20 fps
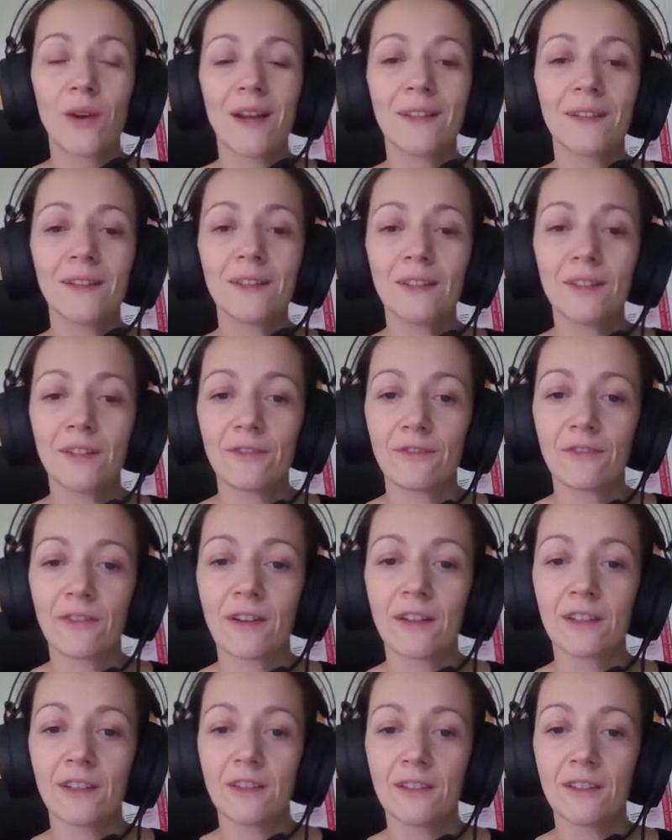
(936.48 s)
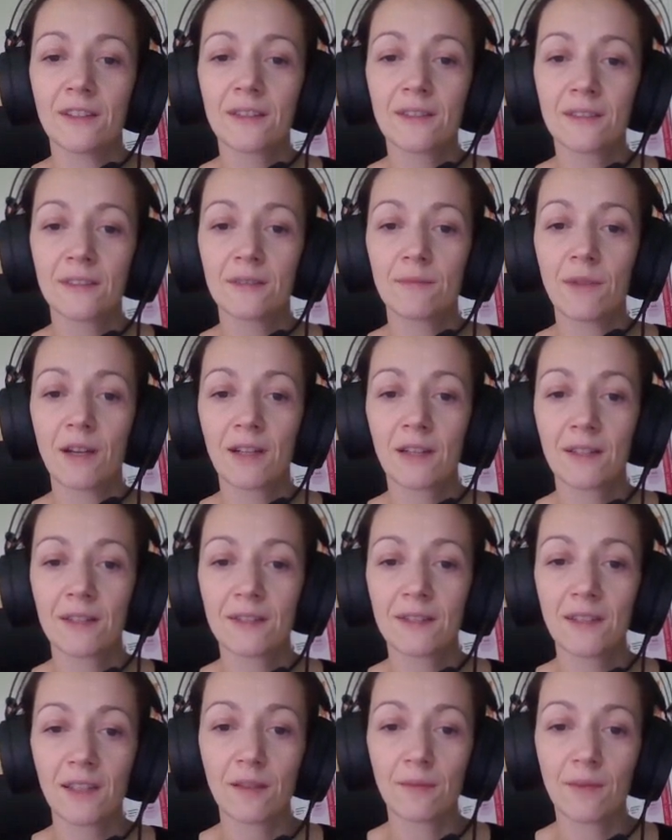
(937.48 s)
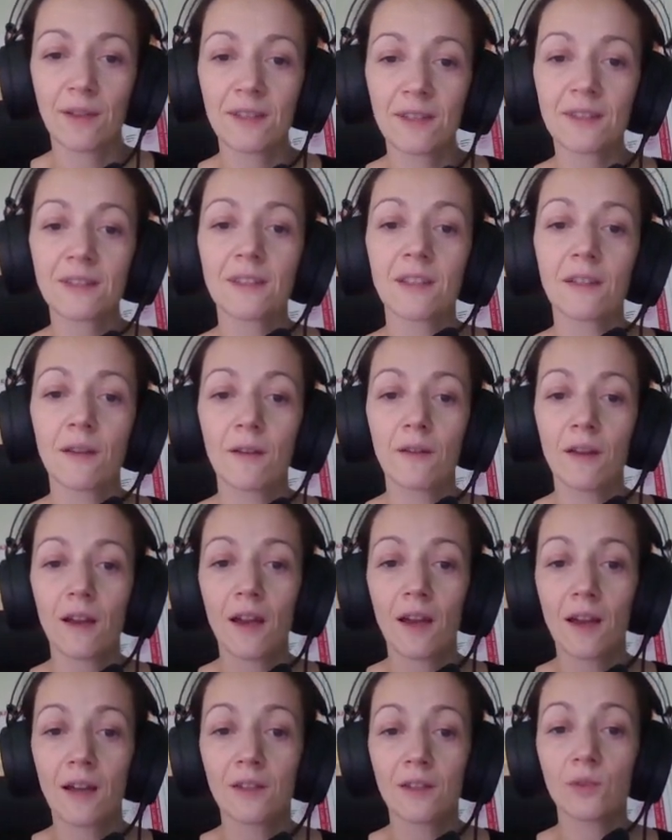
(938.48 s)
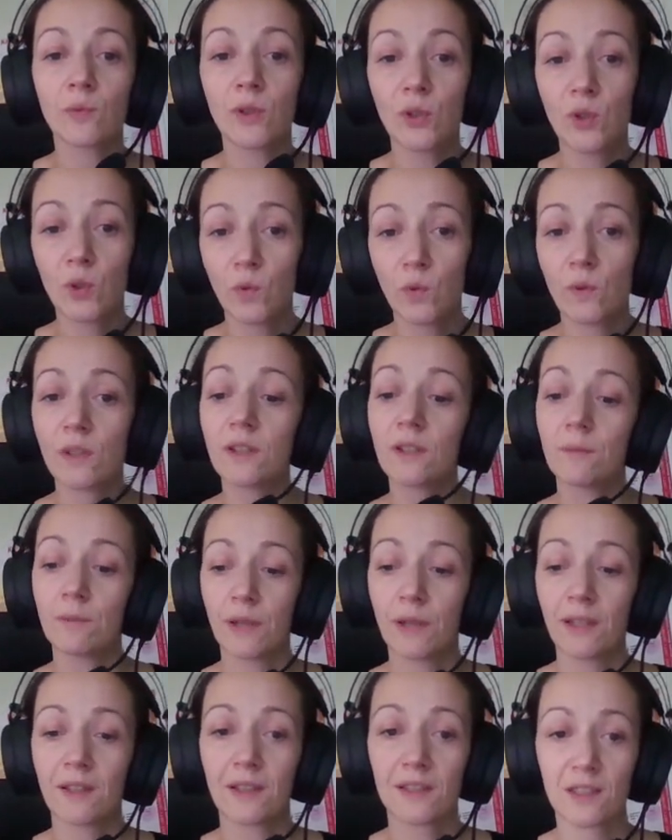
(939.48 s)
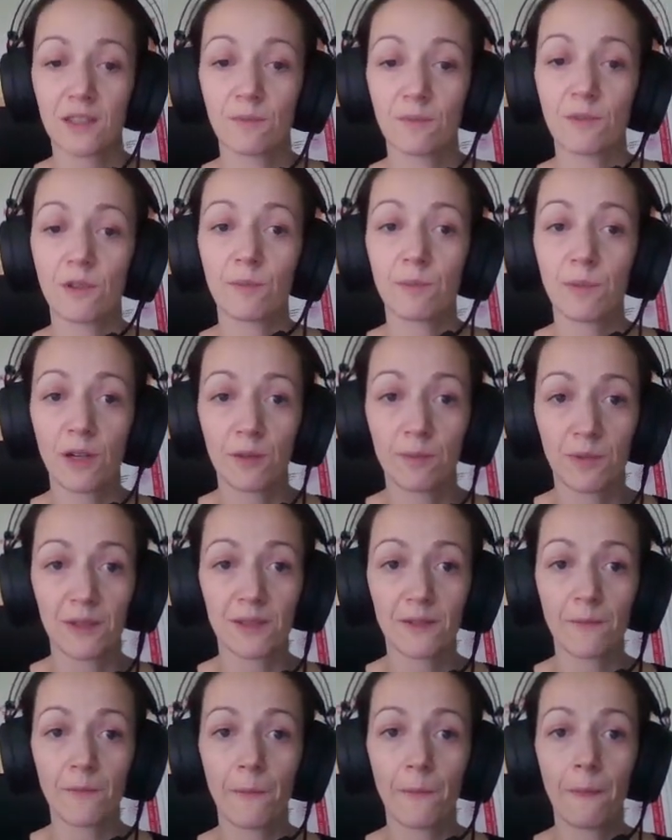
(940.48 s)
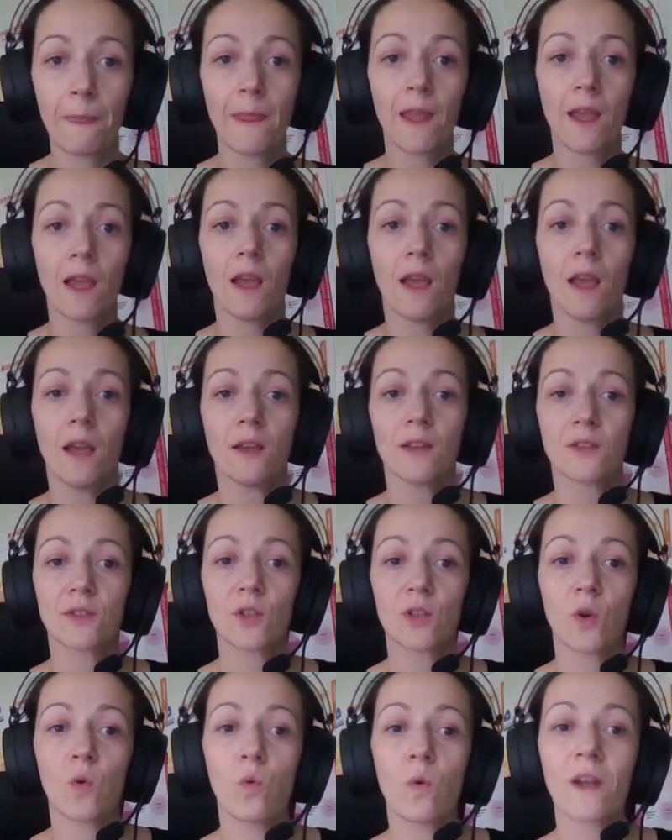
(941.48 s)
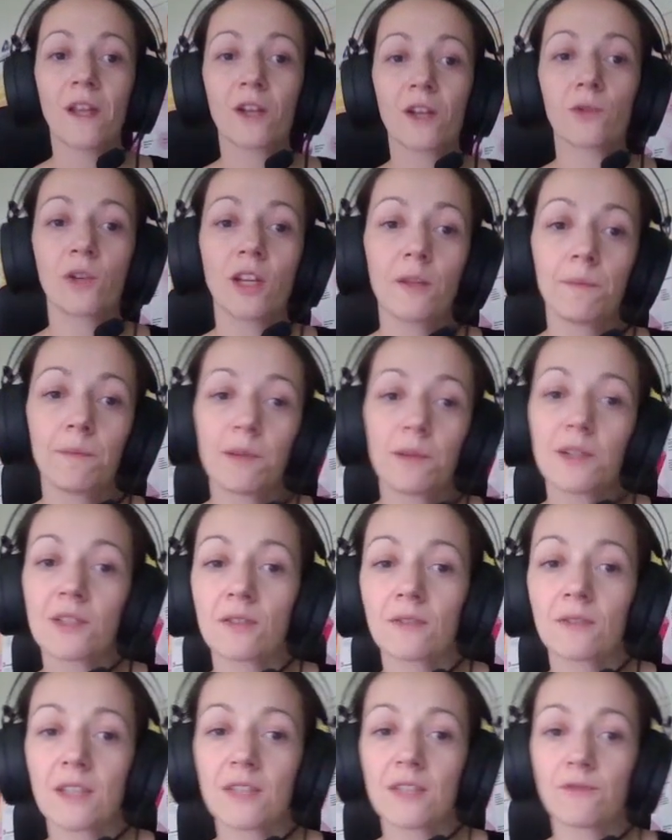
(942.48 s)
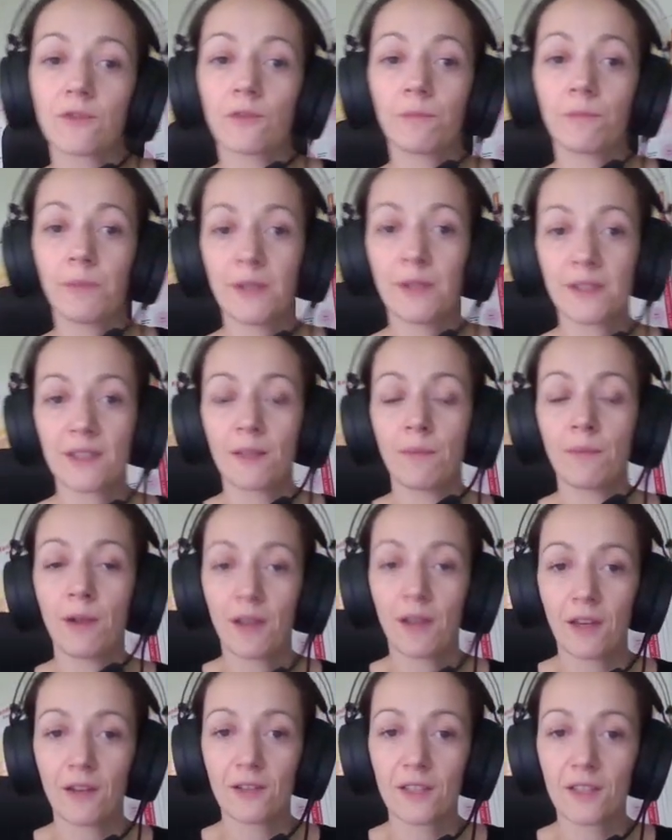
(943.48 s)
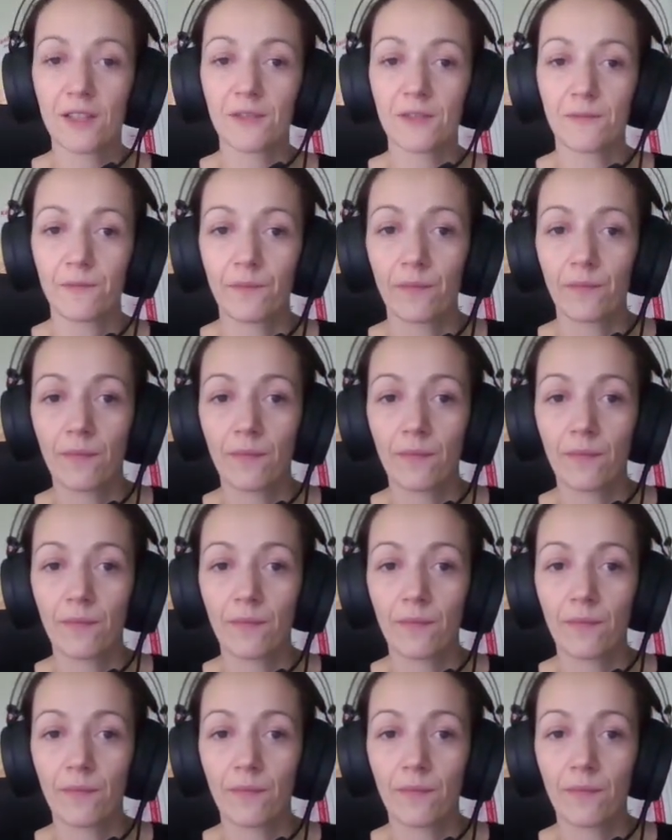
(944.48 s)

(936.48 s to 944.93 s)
identify these market segments, and we do it by customer purpose. So we create personas for pizza buyers,